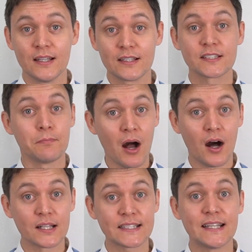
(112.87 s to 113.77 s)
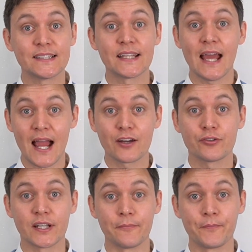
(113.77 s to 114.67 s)
SMART is an
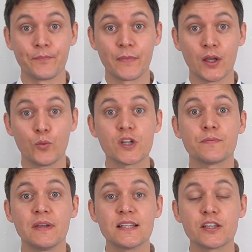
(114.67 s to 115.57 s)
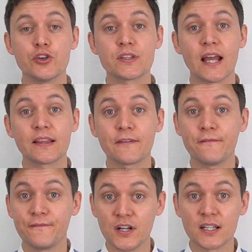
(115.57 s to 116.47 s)
acronym, which means that you take the
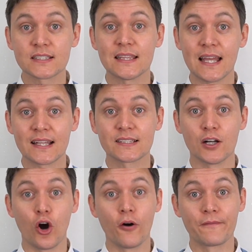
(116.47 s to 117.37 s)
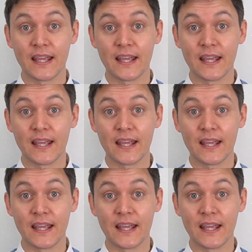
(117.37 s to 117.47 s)
first letter of,